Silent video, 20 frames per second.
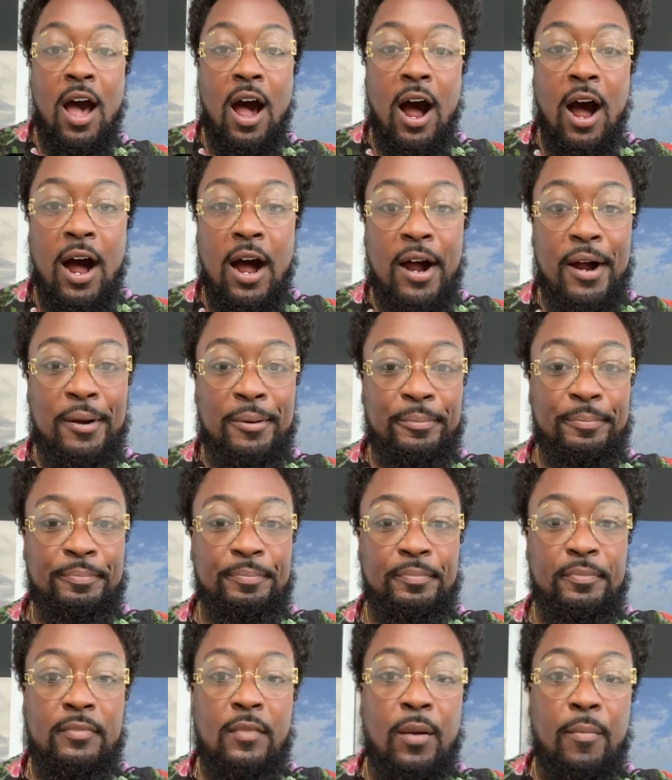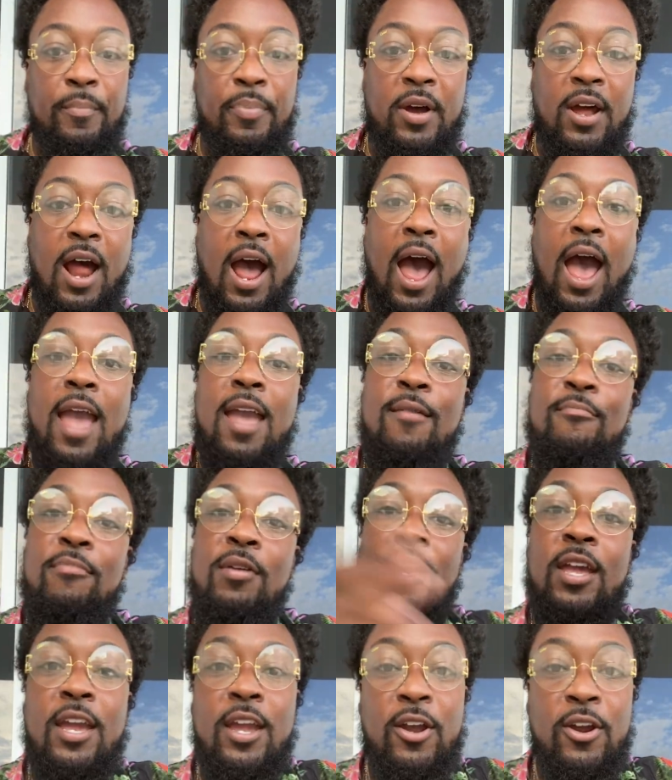But I am
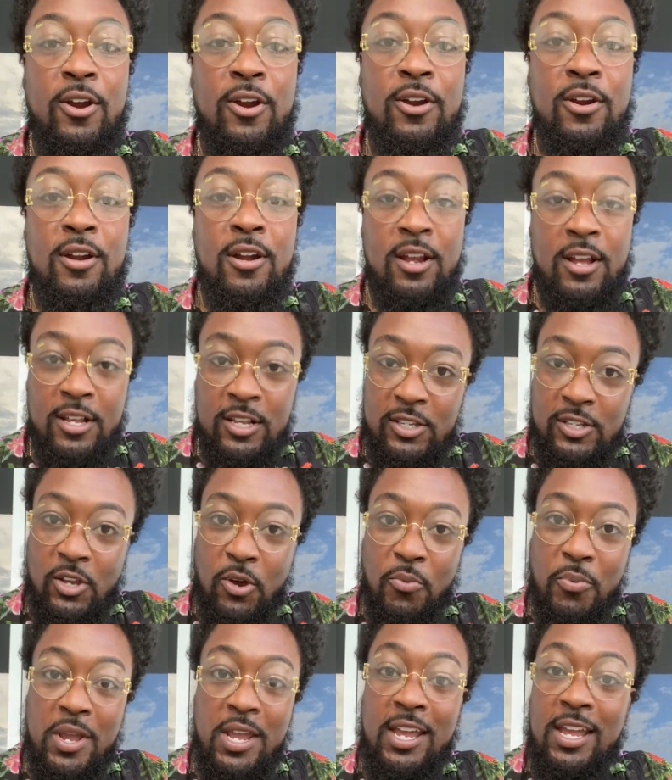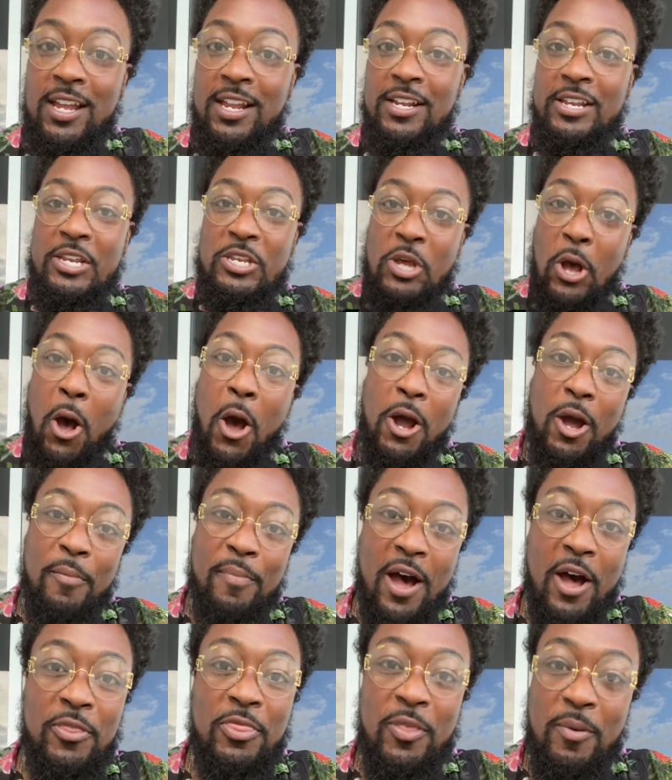here so we can talk
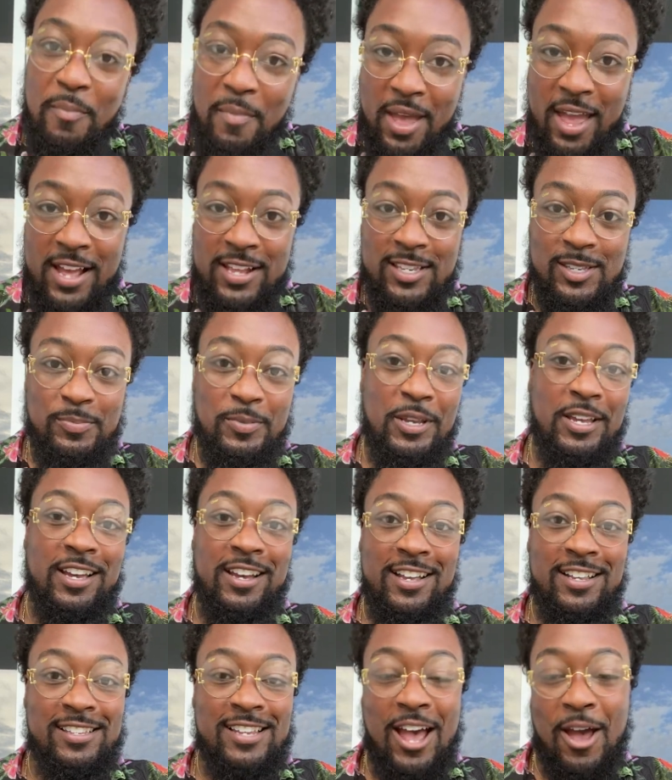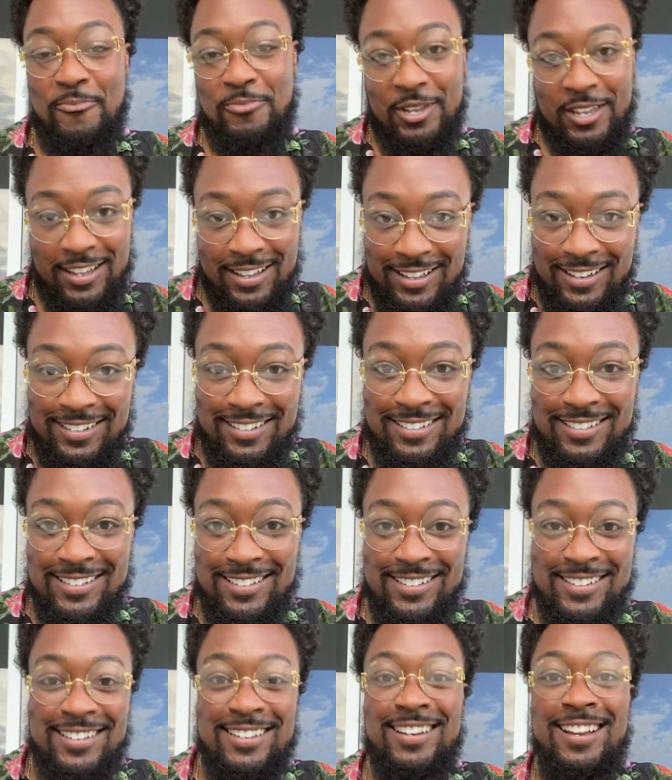about the mess because, I
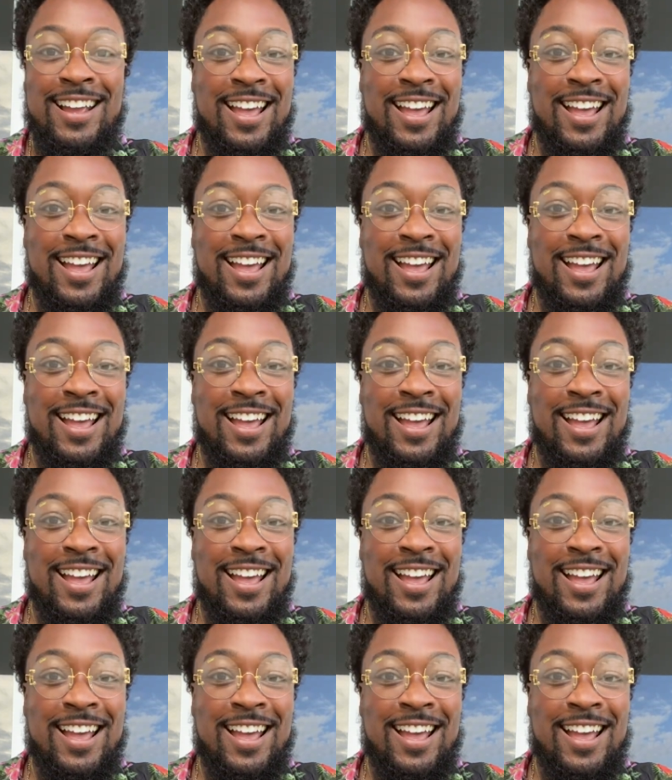mean,